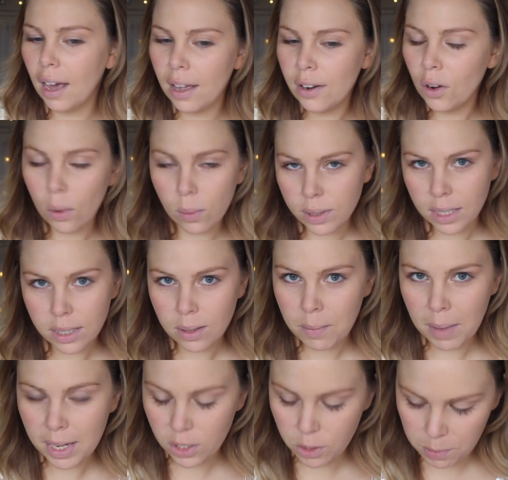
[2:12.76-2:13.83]
I know it doesn't
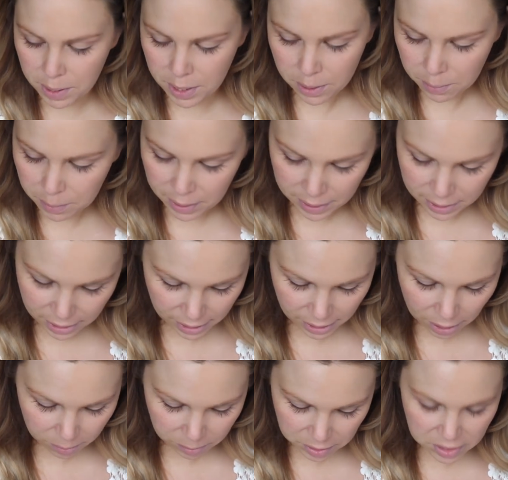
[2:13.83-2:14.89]
match me
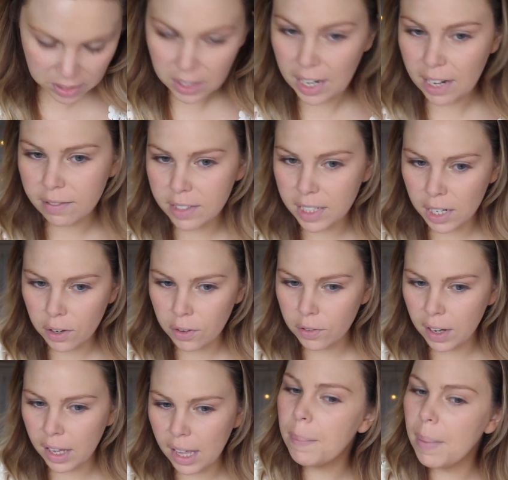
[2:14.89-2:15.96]
completely. I'm just going to have to get over
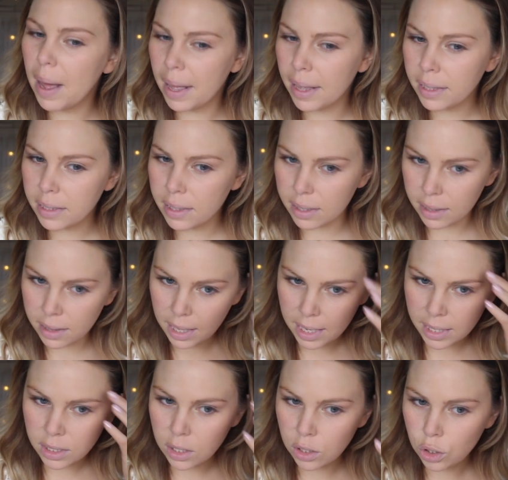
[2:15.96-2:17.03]
it. But
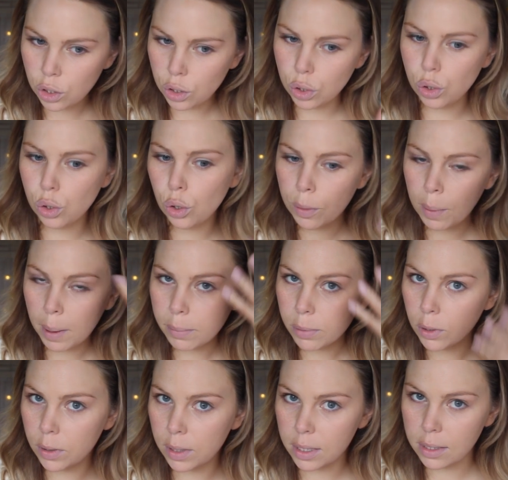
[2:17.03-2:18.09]
there's just two
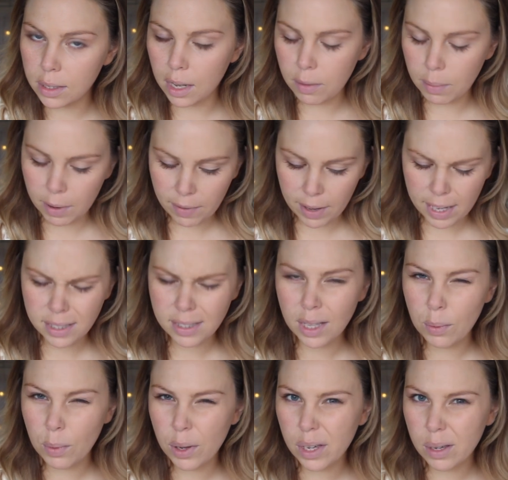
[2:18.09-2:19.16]
pumps on this side of my face.
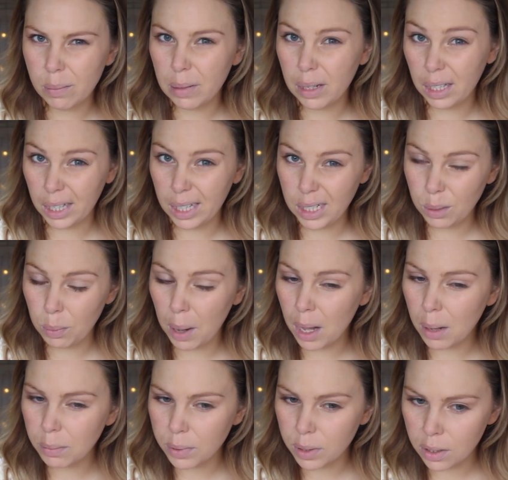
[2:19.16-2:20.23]
They weren't complete
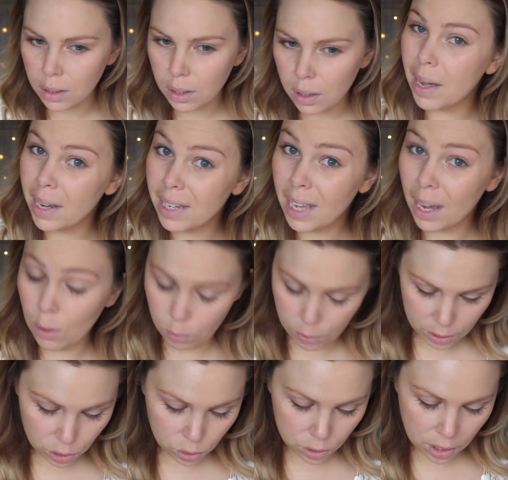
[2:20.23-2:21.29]
pumps, but yeah,
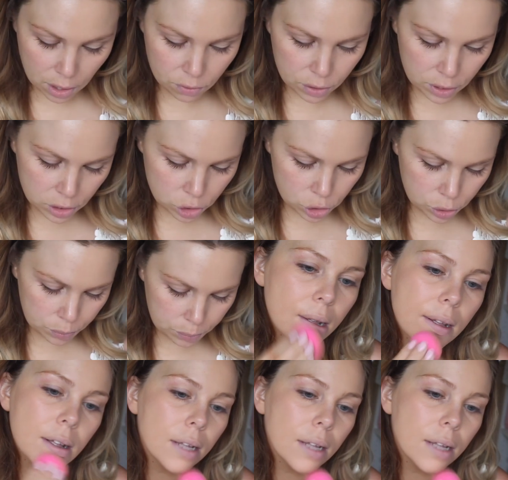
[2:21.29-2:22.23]
really good coverage.